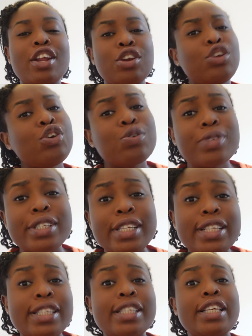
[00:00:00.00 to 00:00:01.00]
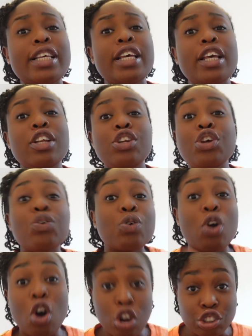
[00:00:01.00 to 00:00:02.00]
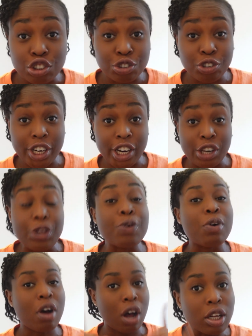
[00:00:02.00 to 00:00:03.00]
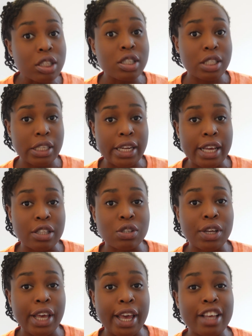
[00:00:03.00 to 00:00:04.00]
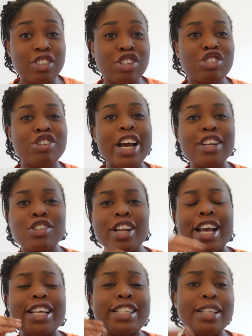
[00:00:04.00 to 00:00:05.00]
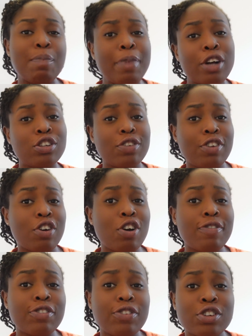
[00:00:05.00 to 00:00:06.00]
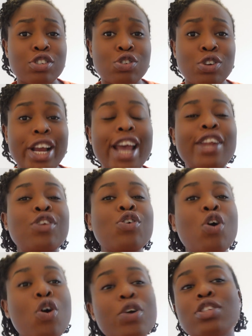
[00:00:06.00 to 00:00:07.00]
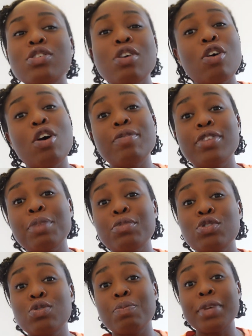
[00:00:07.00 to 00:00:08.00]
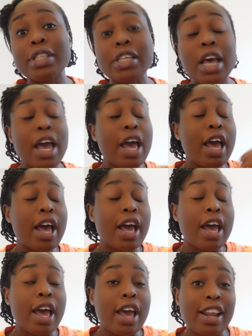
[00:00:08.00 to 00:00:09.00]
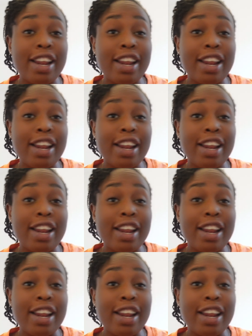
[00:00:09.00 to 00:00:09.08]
a new city, new country, new continent. Okay, so try to like step out of your comfort zone. I know it's so comfortable to meet a